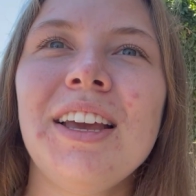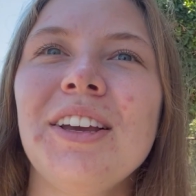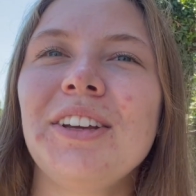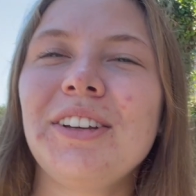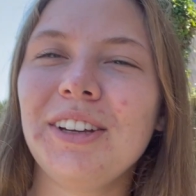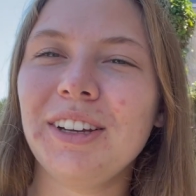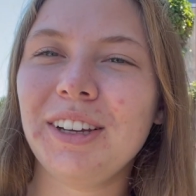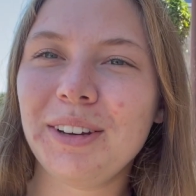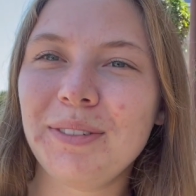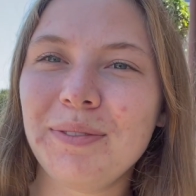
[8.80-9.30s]

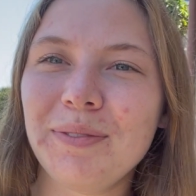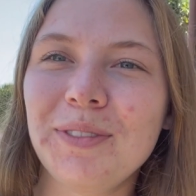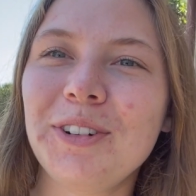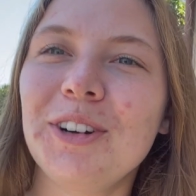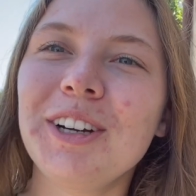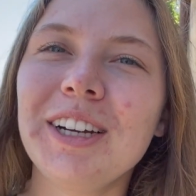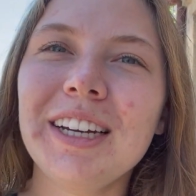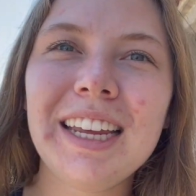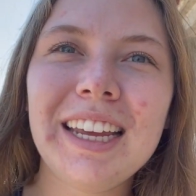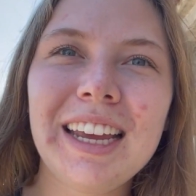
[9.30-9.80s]
Good
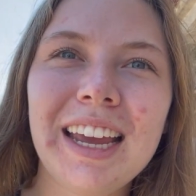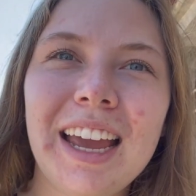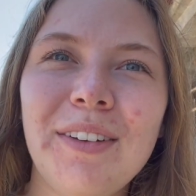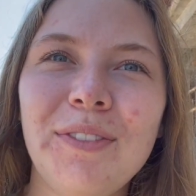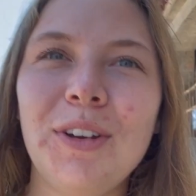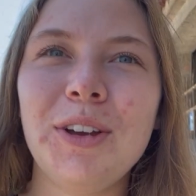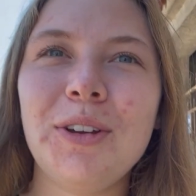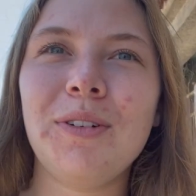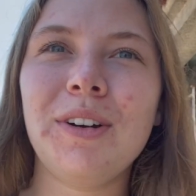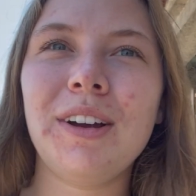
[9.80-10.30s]
morning,
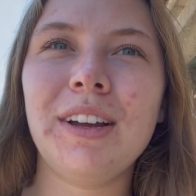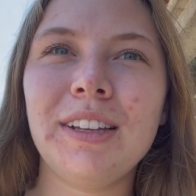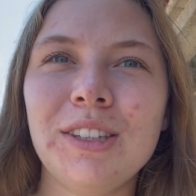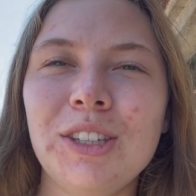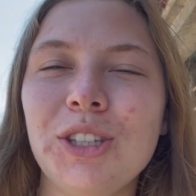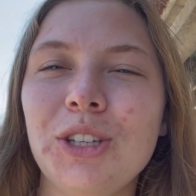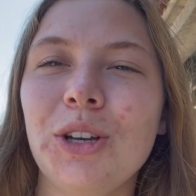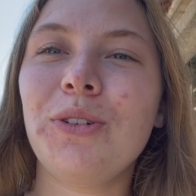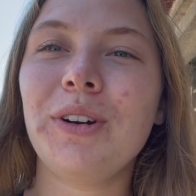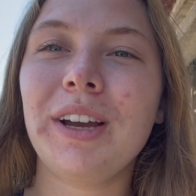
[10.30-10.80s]
everyone.
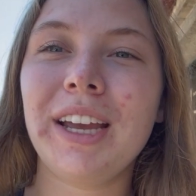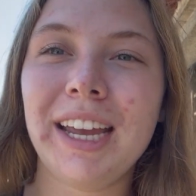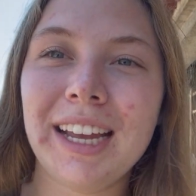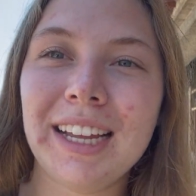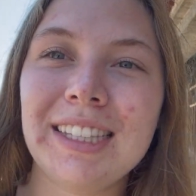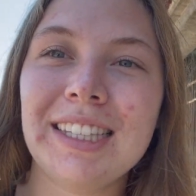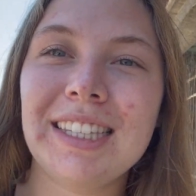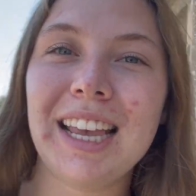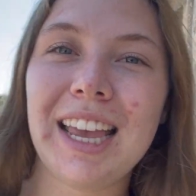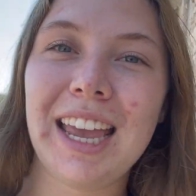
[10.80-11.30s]
So
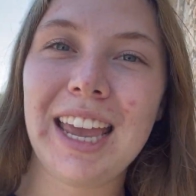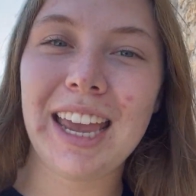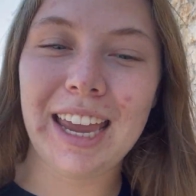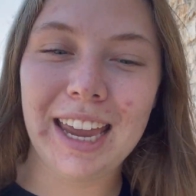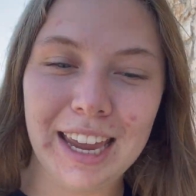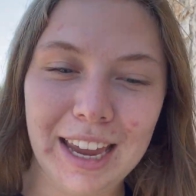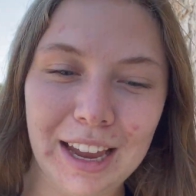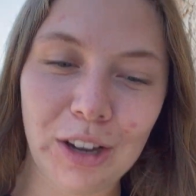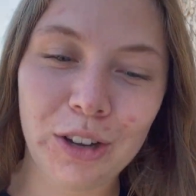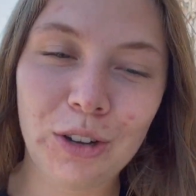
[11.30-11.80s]
it's
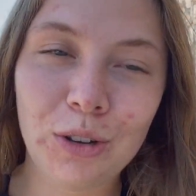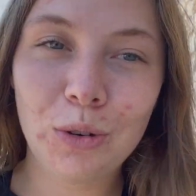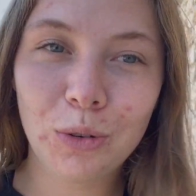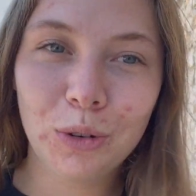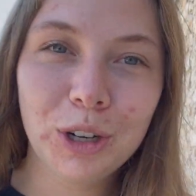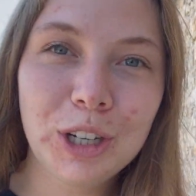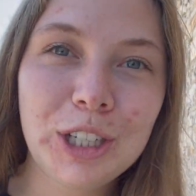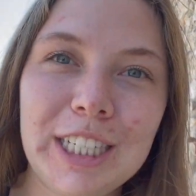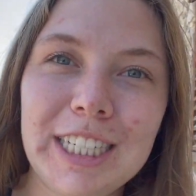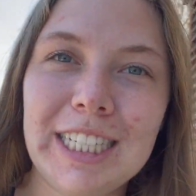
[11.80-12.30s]
a
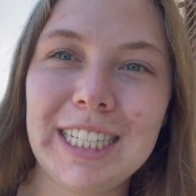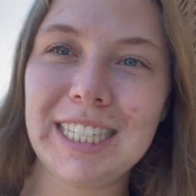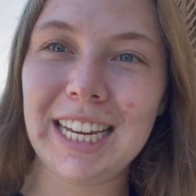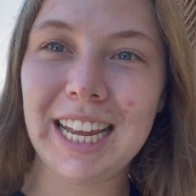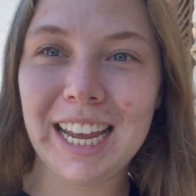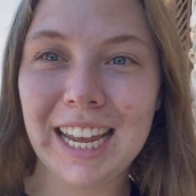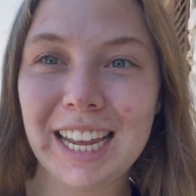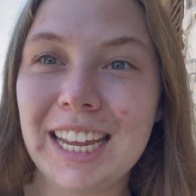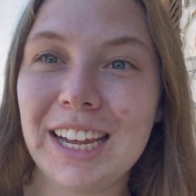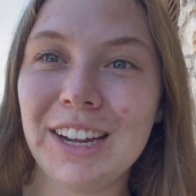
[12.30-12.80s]
gorgeous
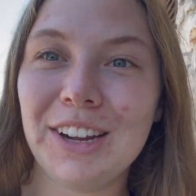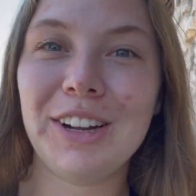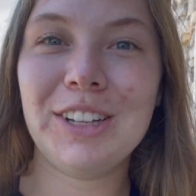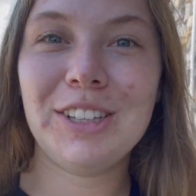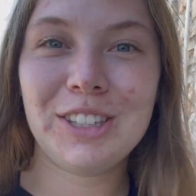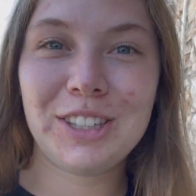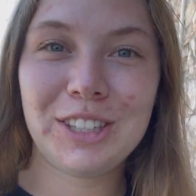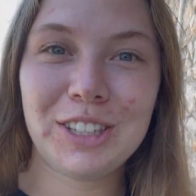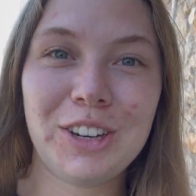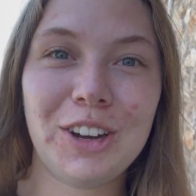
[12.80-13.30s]
day here
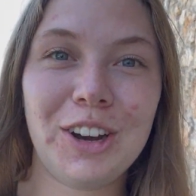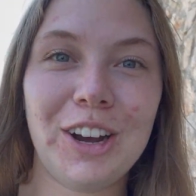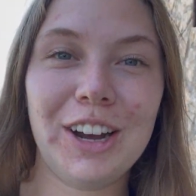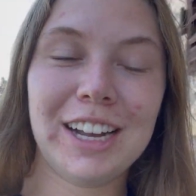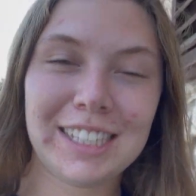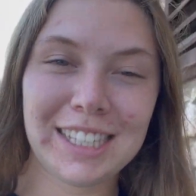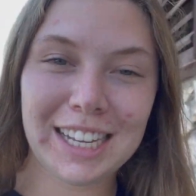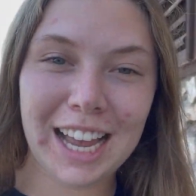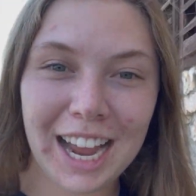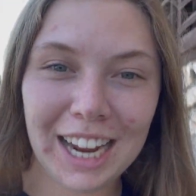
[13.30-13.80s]
in Zadar.
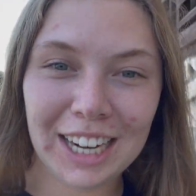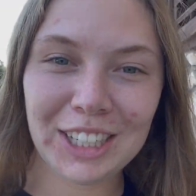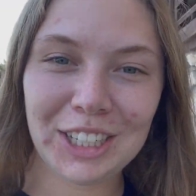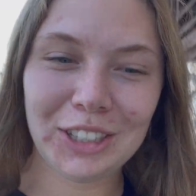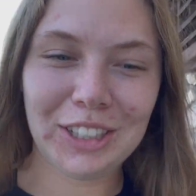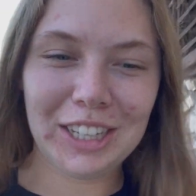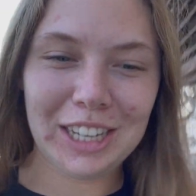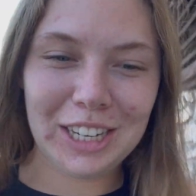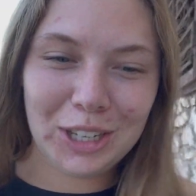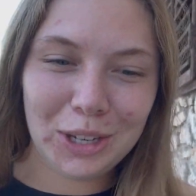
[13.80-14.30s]
It's
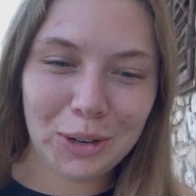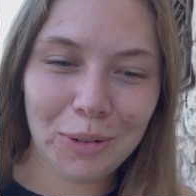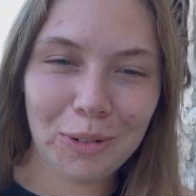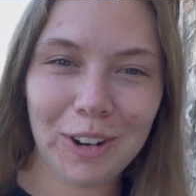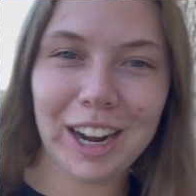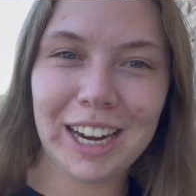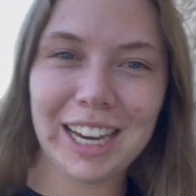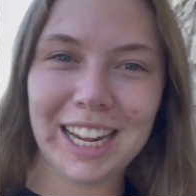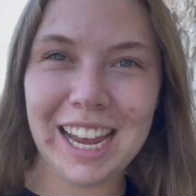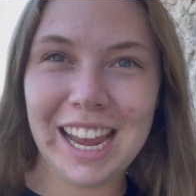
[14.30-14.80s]
actually
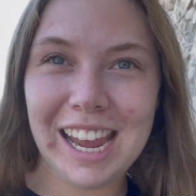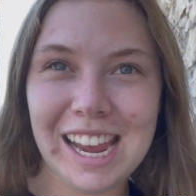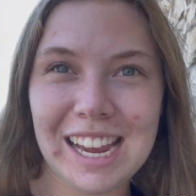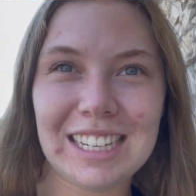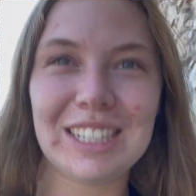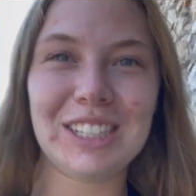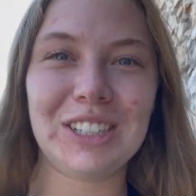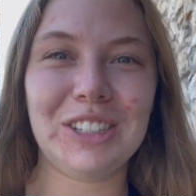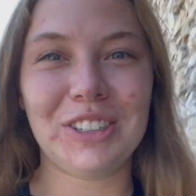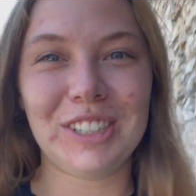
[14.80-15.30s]

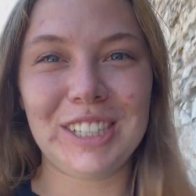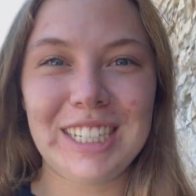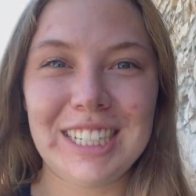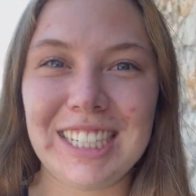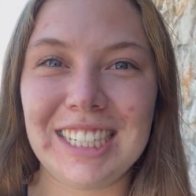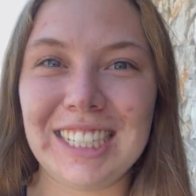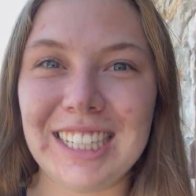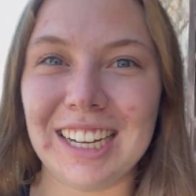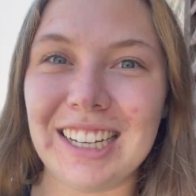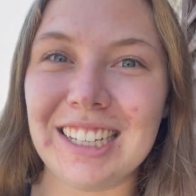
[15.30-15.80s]
28 degrees
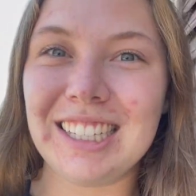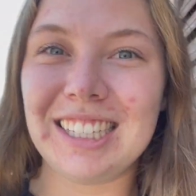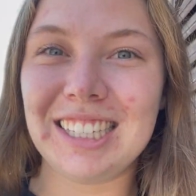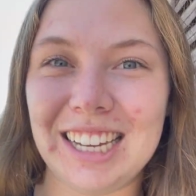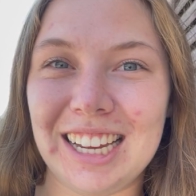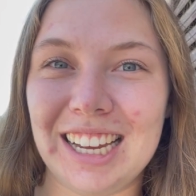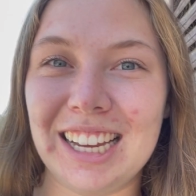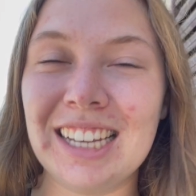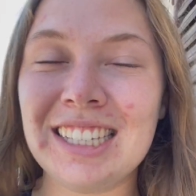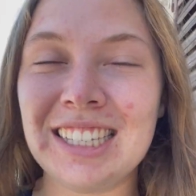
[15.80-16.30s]

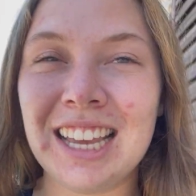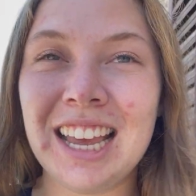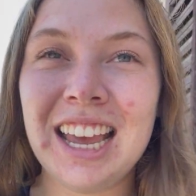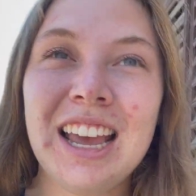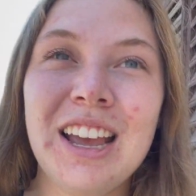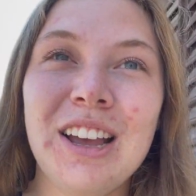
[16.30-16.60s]
Celsius.